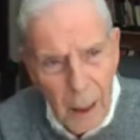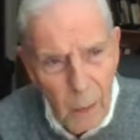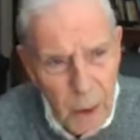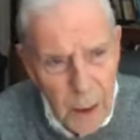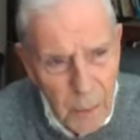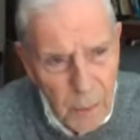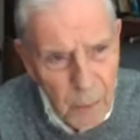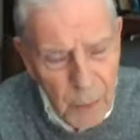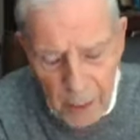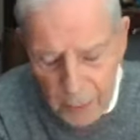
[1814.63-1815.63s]
I want to
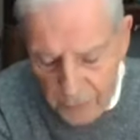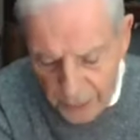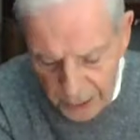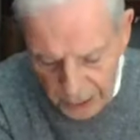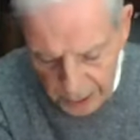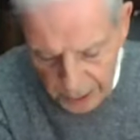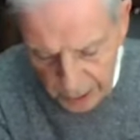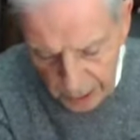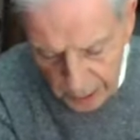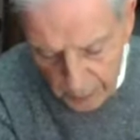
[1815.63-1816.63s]
finish
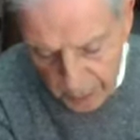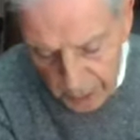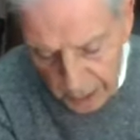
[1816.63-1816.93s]
this in chapter